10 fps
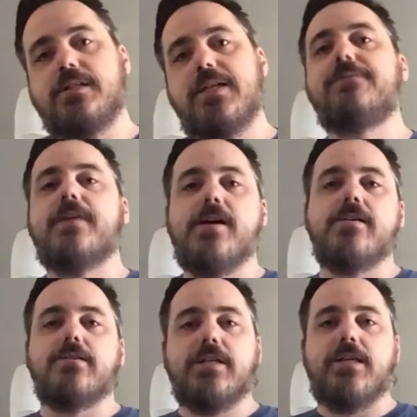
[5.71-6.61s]

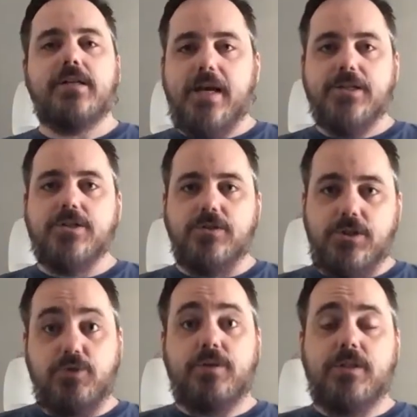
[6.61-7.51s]
Seafarers International
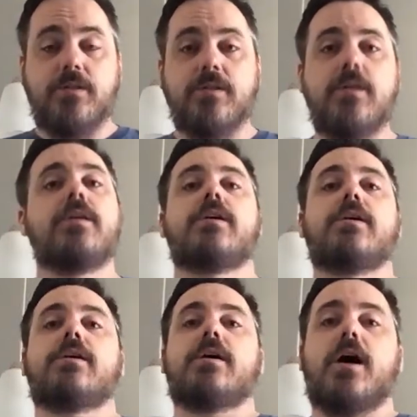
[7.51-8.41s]
Union
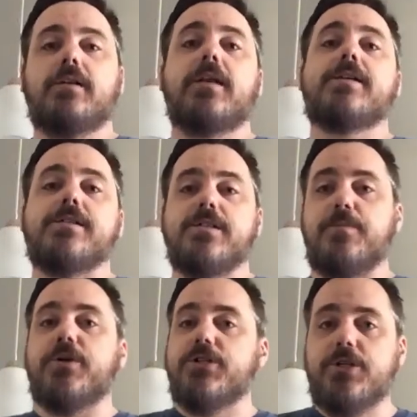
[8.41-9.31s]
Unlicensed
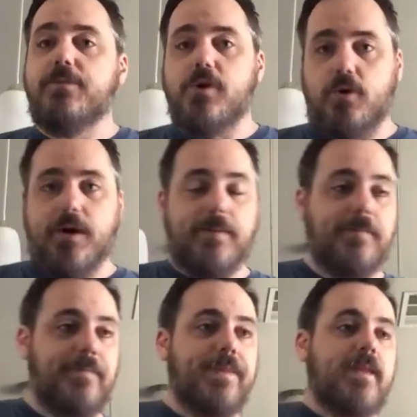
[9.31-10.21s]
Apprenticeship Program.
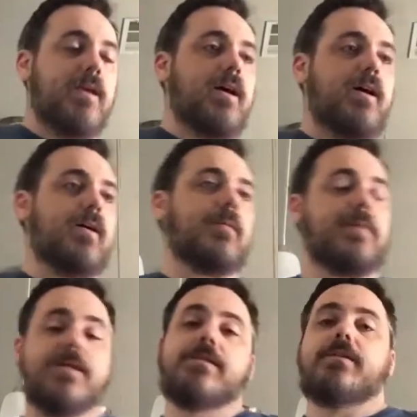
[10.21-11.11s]

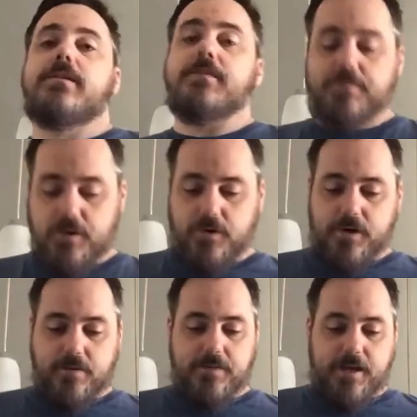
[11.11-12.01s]
That's the
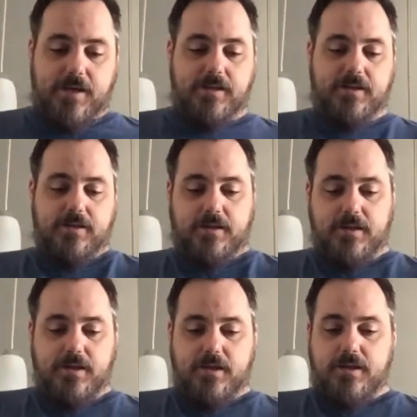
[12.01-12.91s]
program that
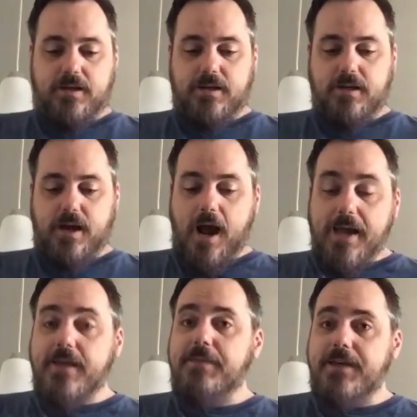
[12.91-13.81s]
I
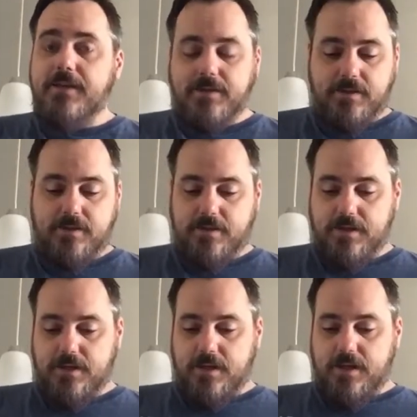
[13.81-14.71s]
am in,
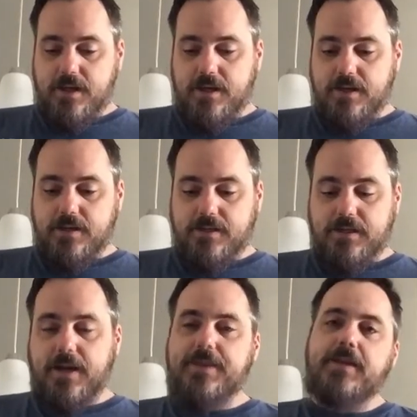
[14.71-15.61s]
and
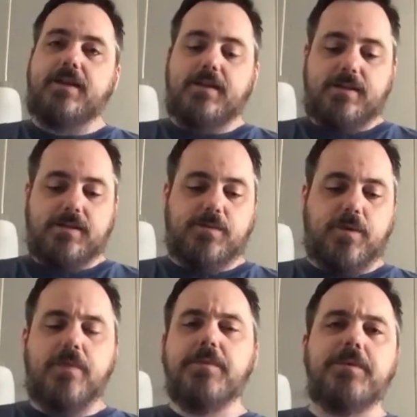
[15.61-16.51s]
I think is
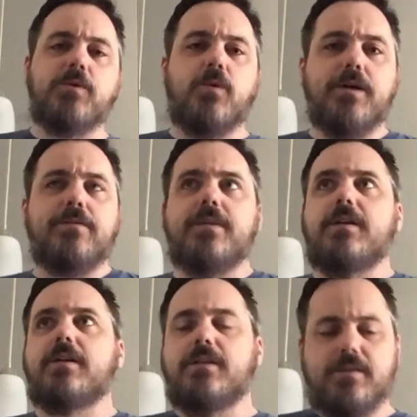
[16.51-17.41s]
probably one of
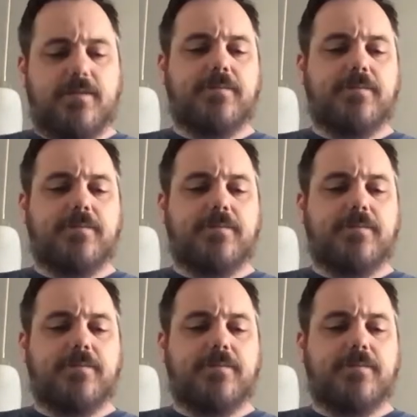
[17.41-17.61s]
the,